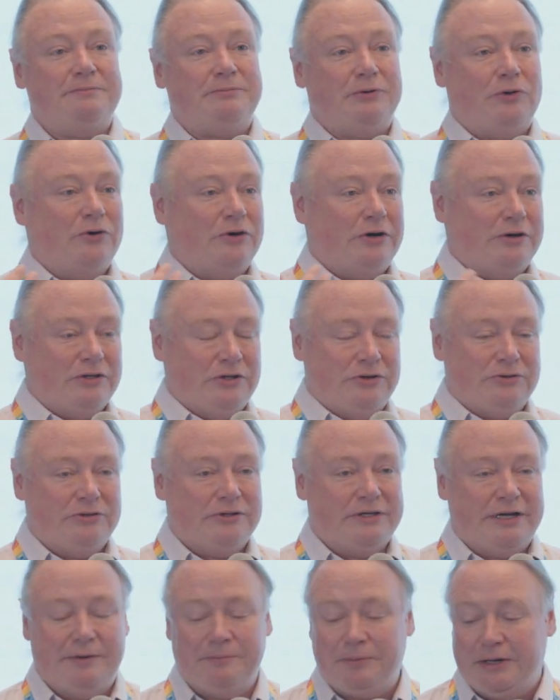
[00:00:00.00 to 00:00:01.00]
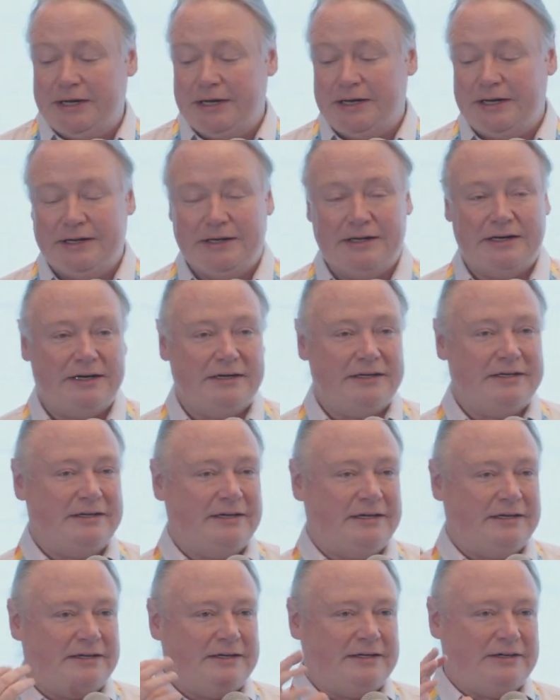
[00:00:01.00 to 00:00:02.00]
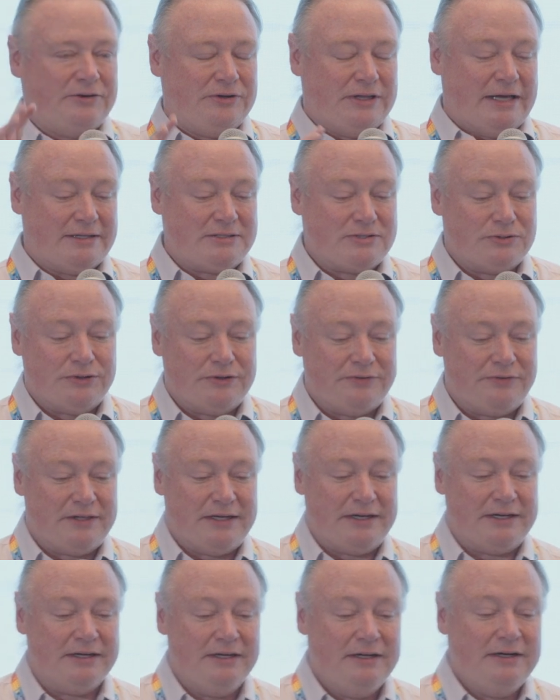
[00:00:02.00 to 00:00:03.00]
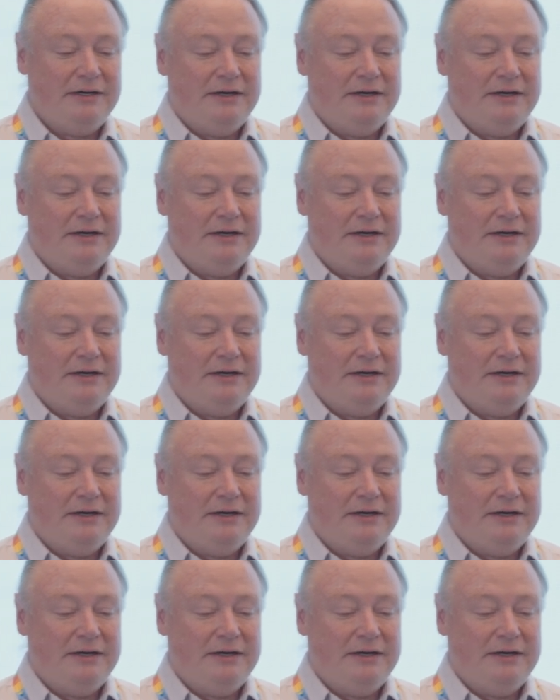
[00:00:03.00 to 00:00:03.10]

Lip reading: or a local company or that sort of thing.